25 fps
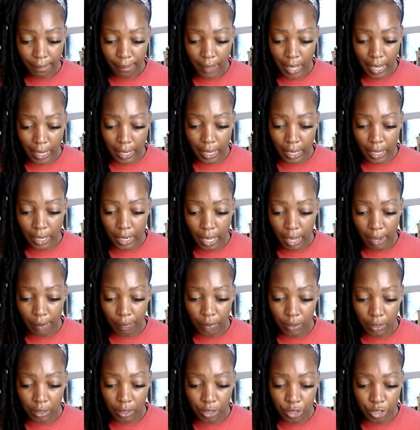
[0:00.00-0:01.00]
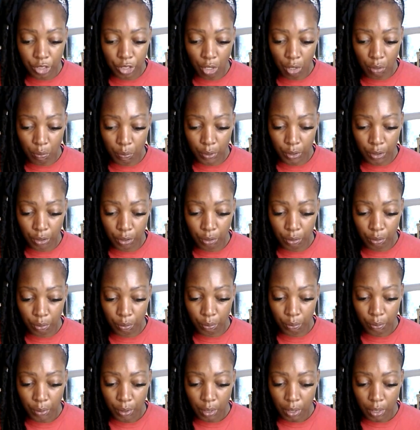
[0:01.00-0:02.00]
And they're not really showing
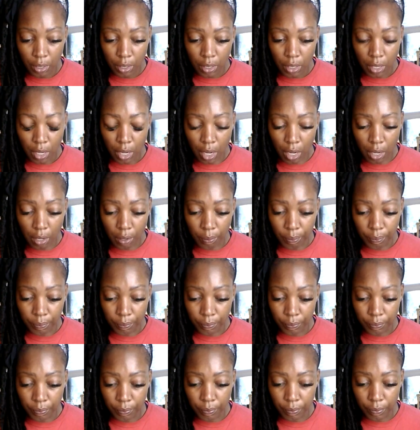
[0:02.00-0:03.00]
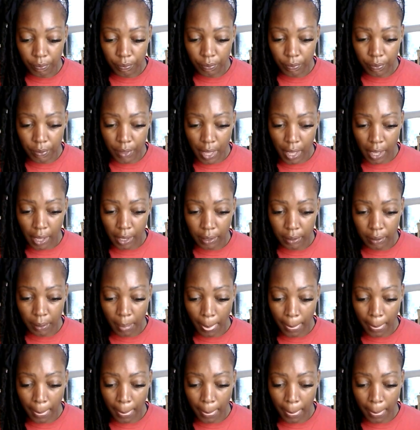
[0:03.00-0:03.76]
you um, that